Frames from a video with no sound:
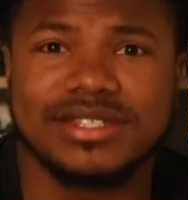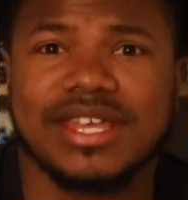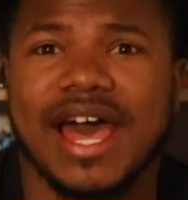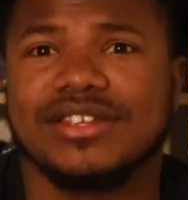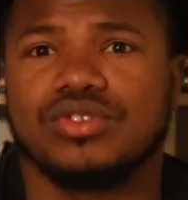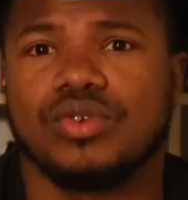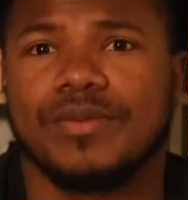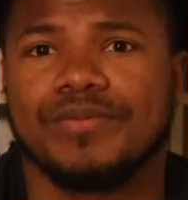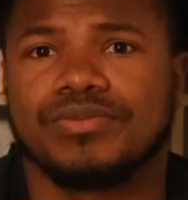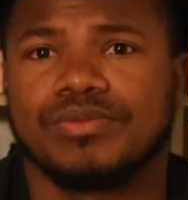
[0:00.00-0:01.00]
is tied to him.
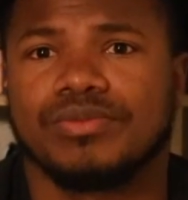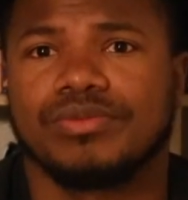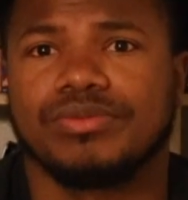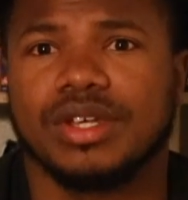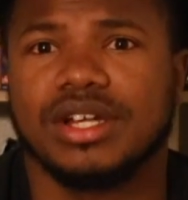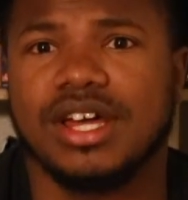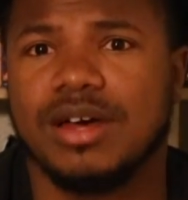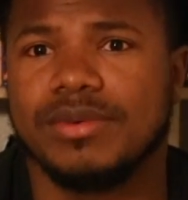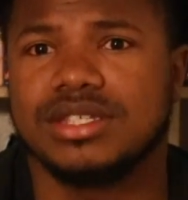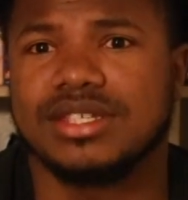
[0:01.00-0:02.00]
The
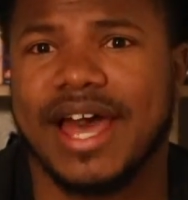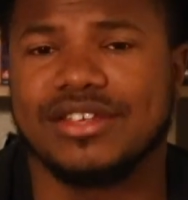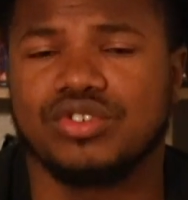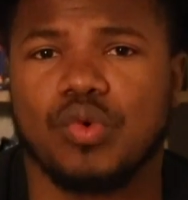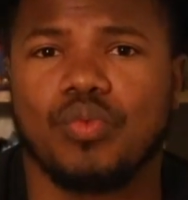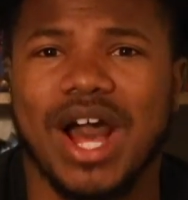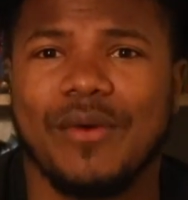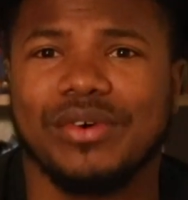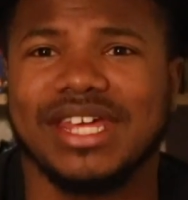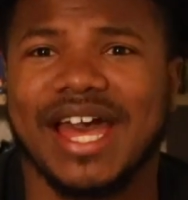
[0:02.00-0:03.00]
club is tied to him. Why
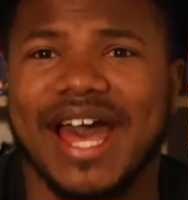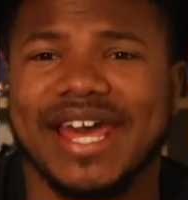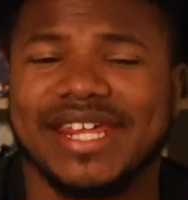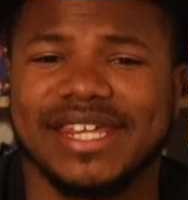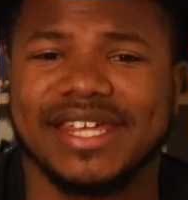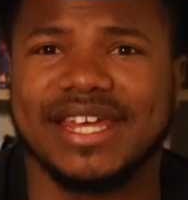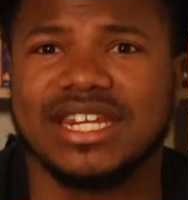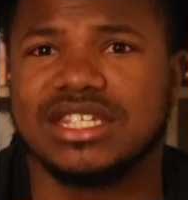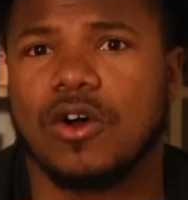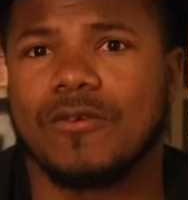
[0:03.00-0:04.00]
would he hide it
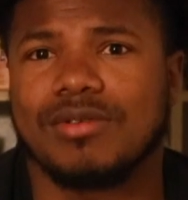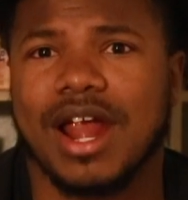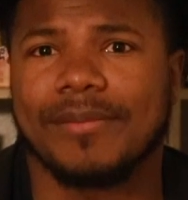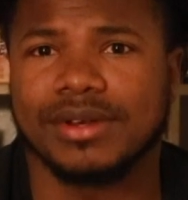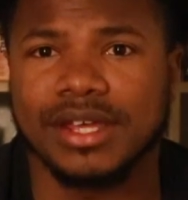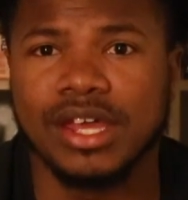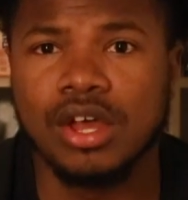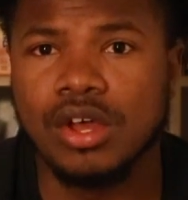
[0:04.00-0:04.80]
in his own property?